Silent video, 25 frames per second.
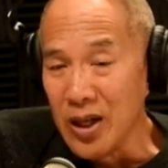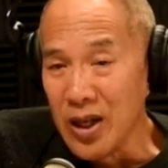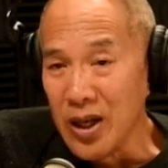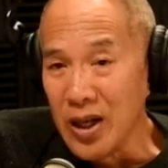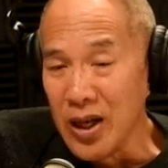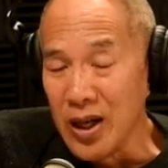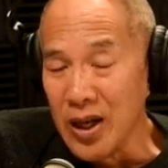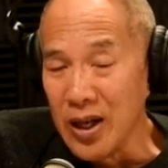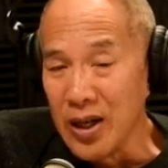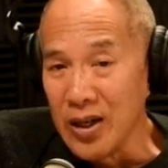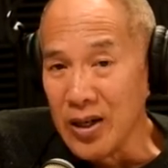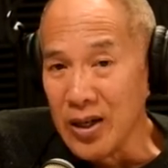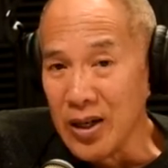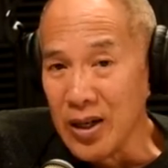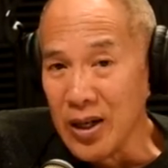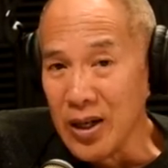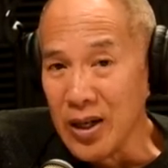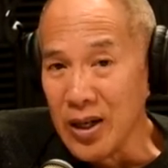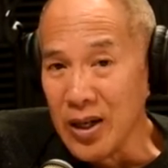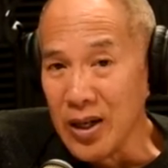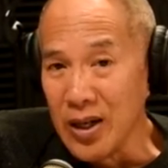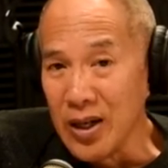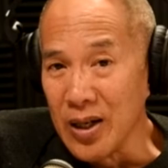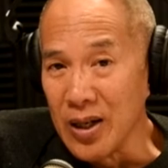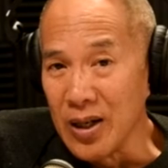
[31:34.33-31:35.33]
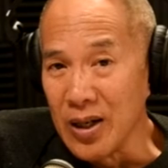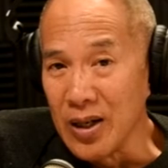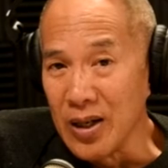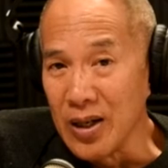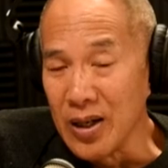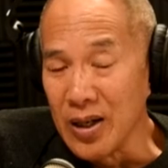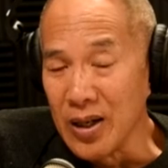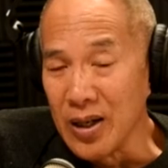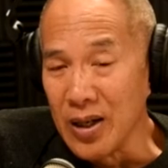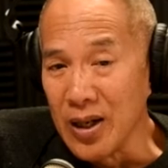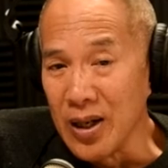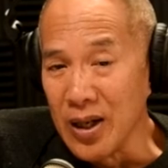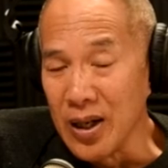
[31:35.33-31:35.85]
And, uh,
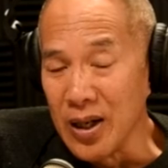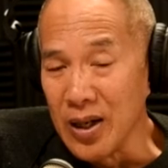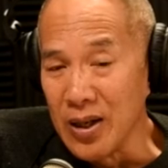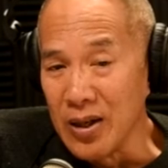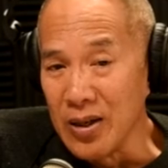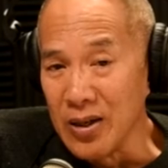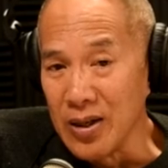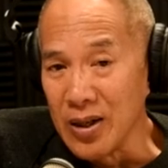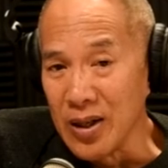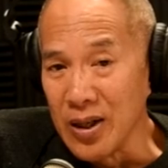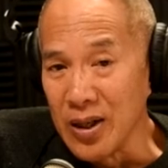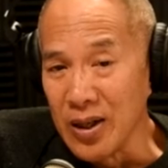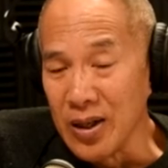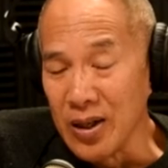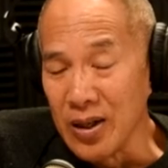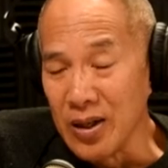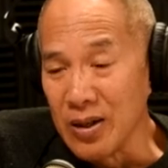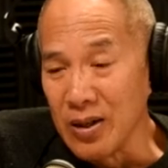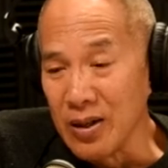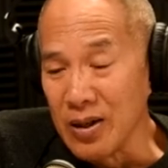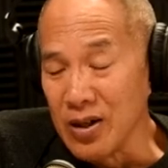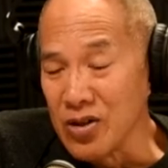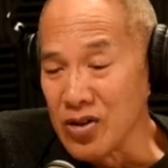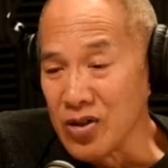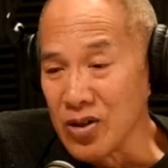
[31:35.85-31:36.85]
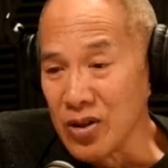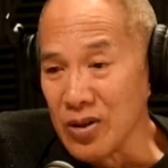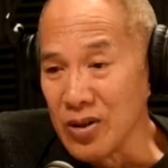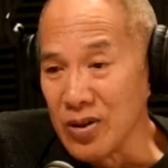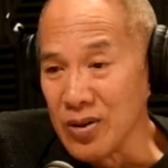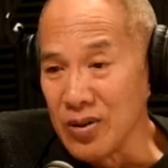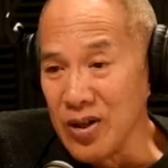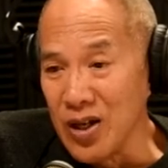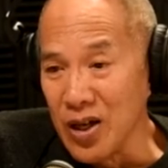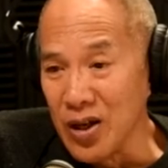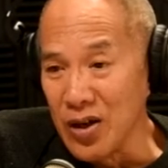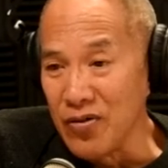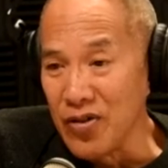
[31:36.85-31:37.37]
and uh, as
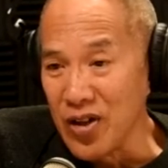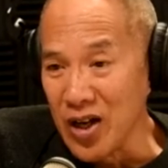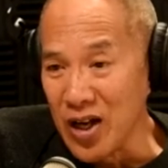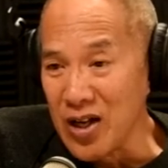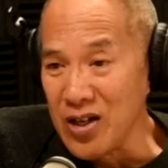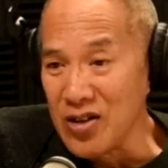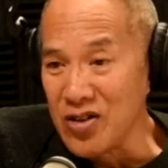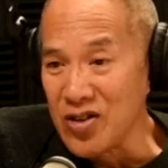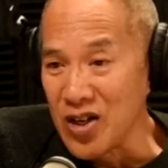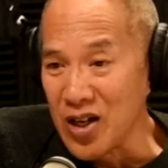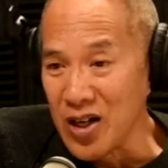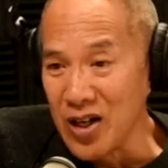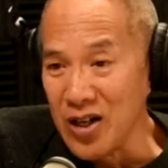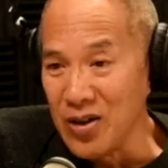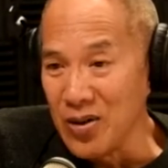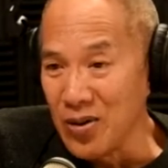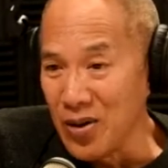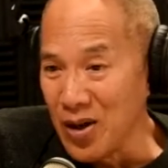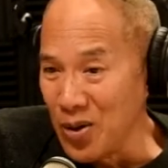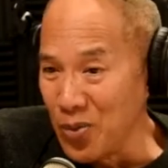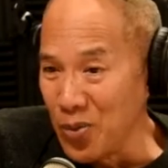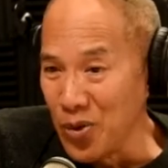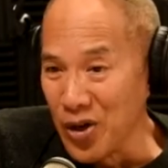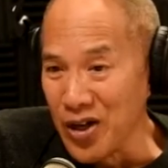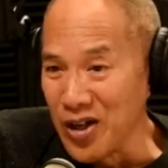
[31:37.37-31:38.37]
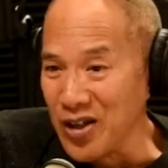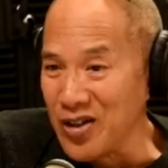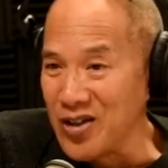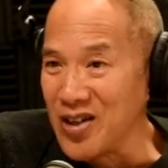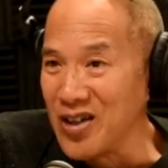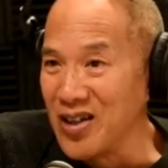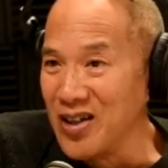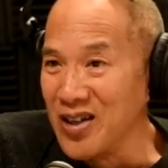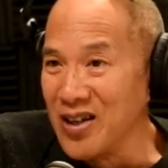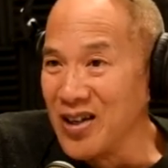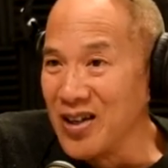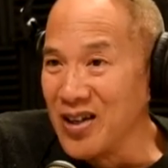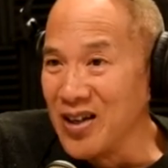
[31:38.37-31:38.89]
you know, if they say I want
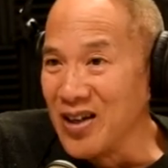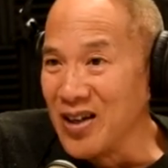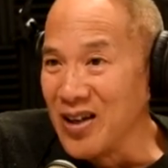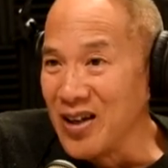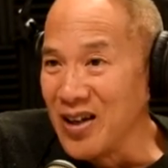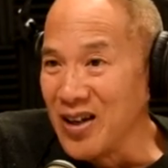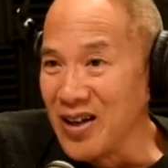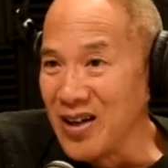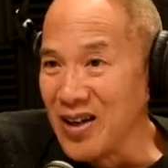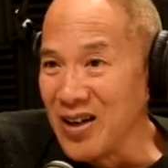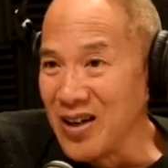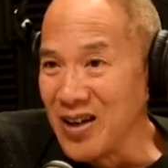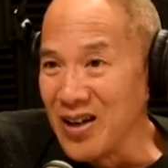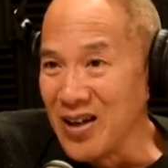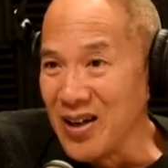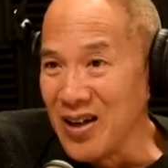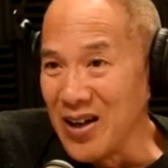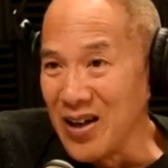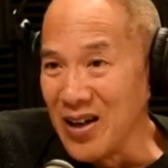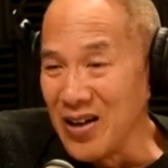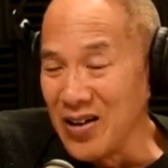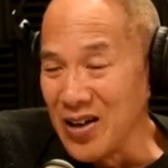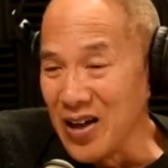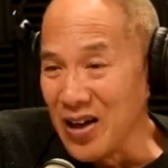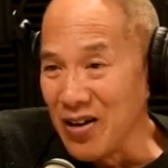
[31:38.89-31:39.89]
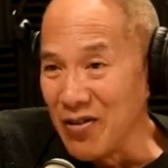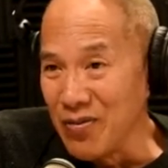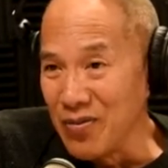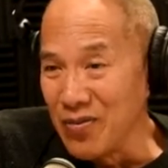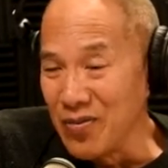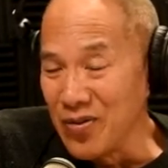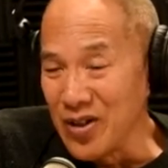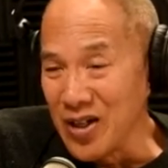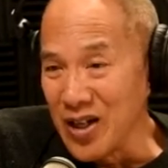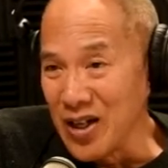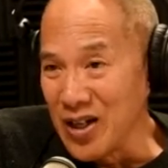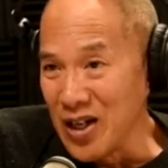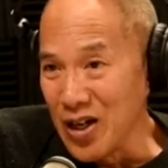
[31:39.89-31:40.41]
it, yeah. and they
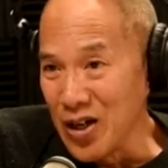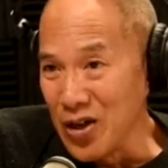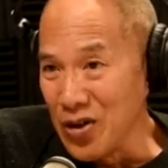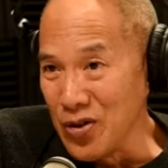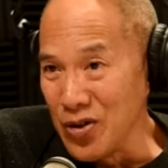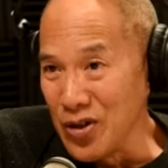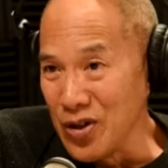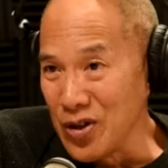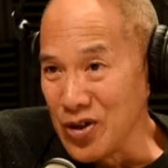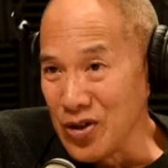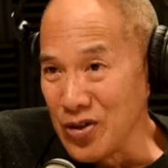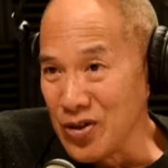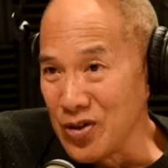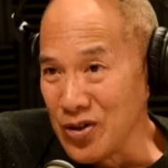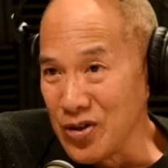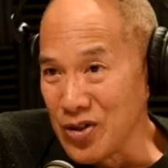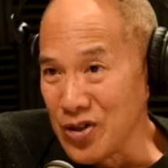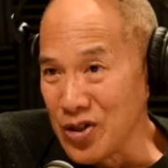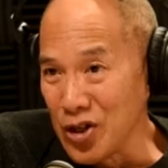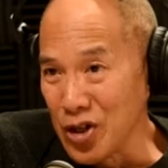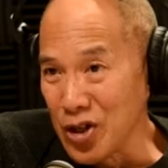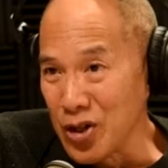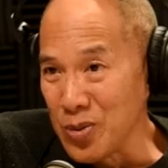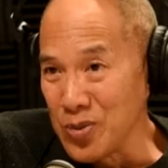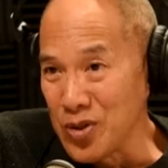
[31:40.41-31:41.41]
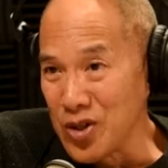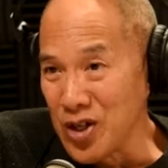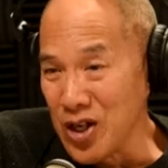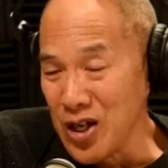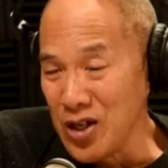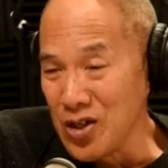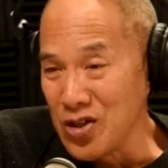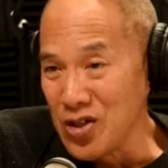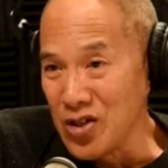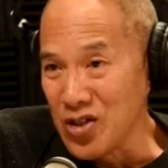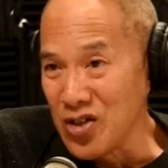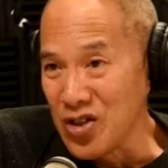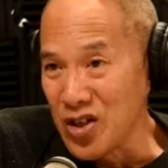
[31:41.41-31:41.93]
they know the
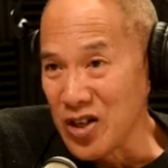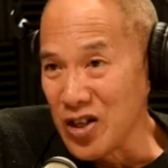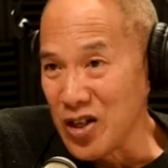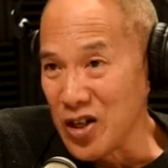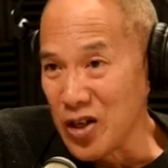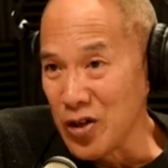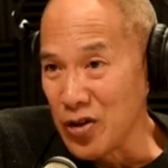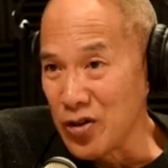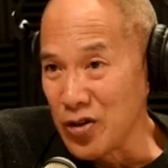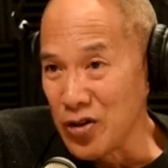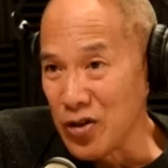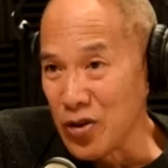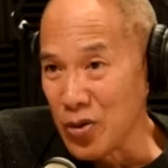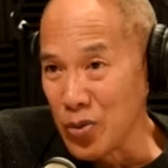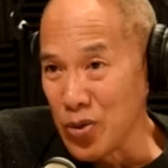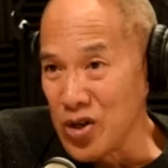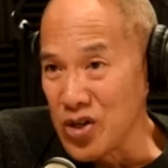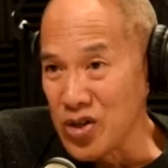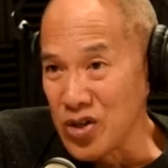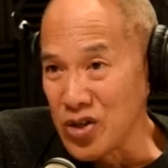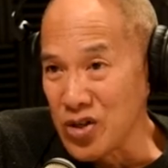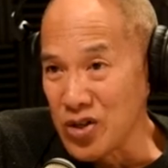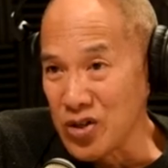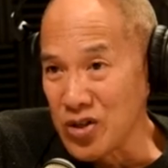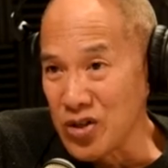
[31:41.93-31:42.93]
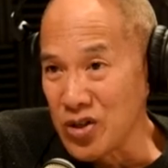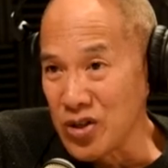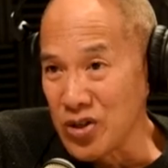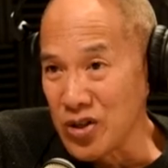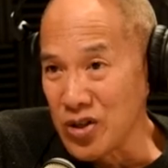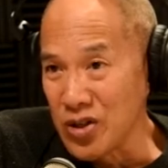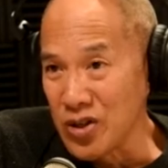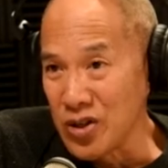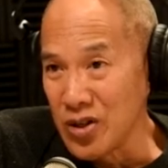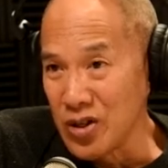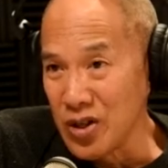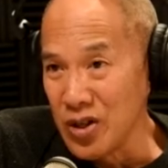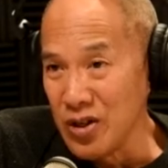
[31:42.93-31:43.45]
circumstances and the, the risks
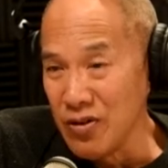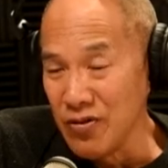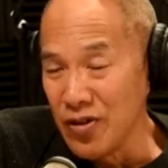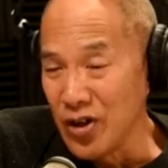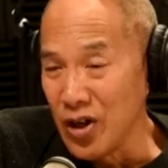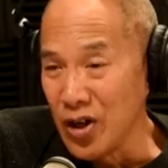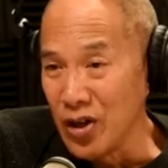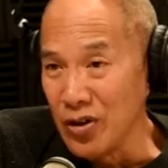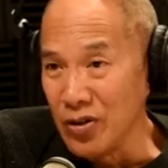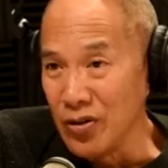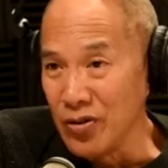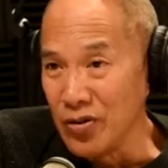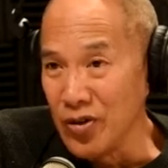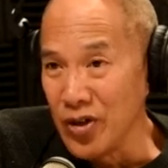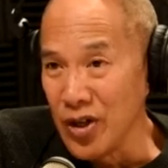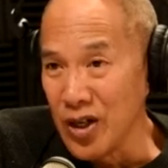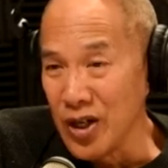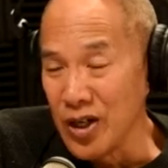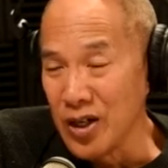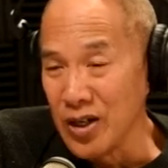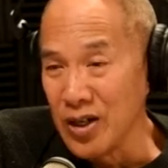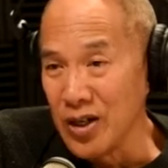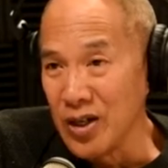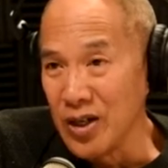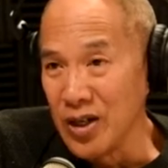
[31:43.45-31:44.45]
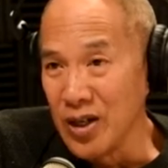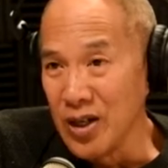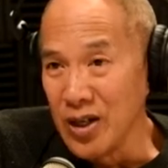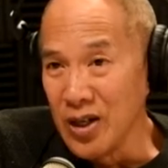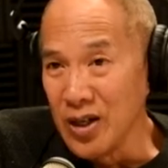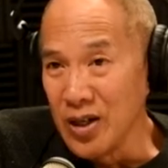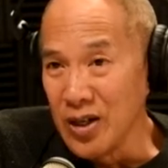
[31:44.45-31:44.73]
involved, then